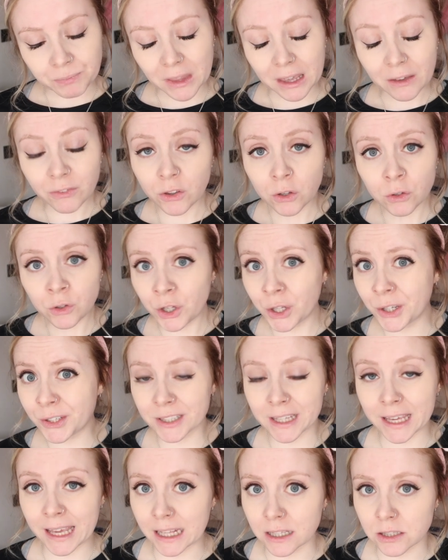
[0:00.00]
If you're new
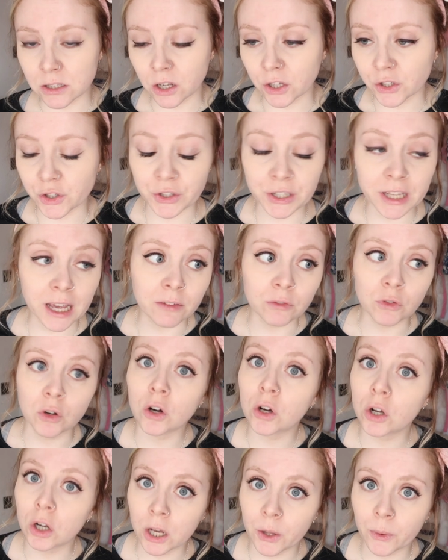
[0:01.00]
to Kickstarter and you haven't
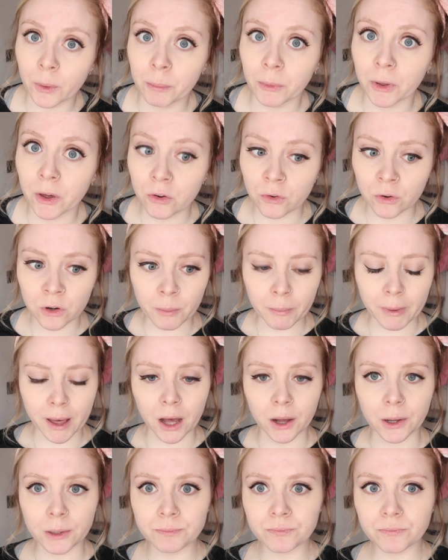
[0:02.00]
got a clue what I'm going on
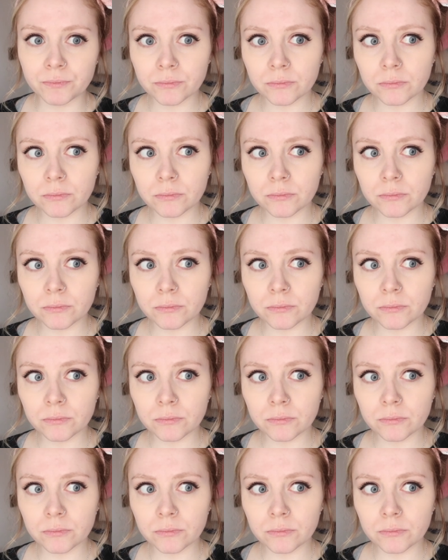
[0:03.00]
about,